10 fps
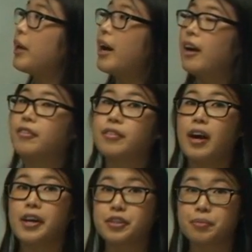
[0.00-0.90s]
have
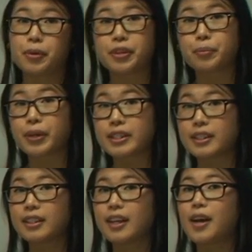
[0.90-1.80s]
hydrogen bonding
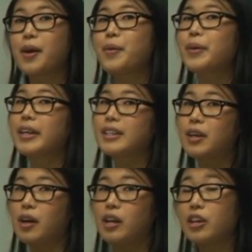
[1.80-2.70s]
present, we can
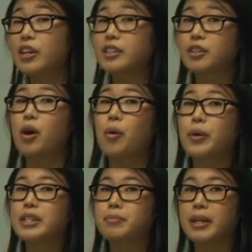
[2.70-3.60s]
it doesn't
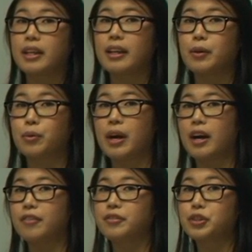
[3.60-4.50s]
always mean it will
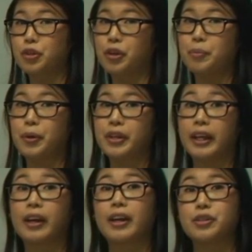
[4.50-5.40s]
have stronger
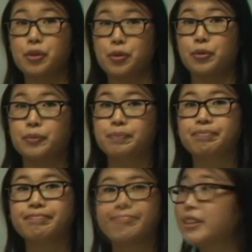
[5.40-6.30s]
bonding in total.
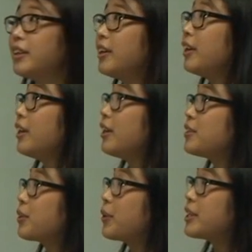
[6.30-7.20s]

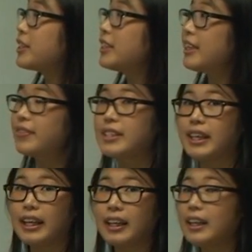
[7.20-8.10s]
So question
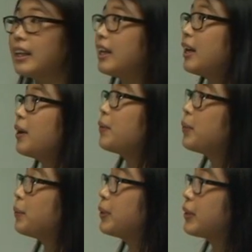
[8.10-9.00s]
17,
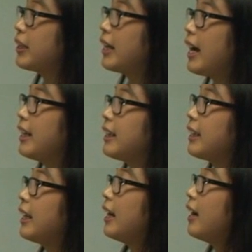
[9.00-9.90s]
we'll be looking at
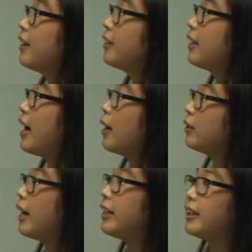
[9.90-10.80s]
uh,
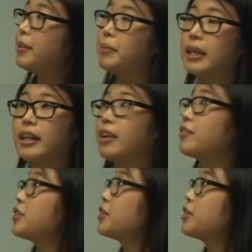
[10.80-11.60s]
outlining the meaning of the